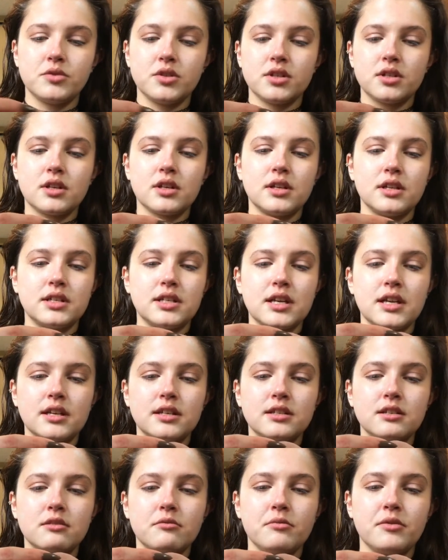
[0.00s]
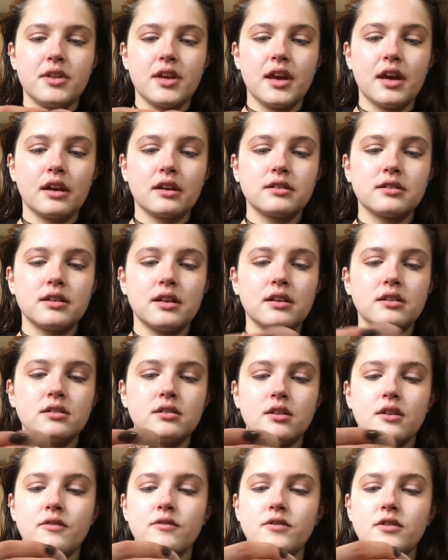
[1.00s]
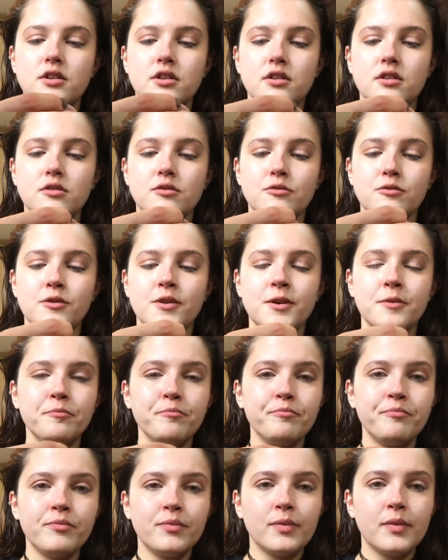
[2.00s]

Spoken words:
just going to take some of the excess off the rim.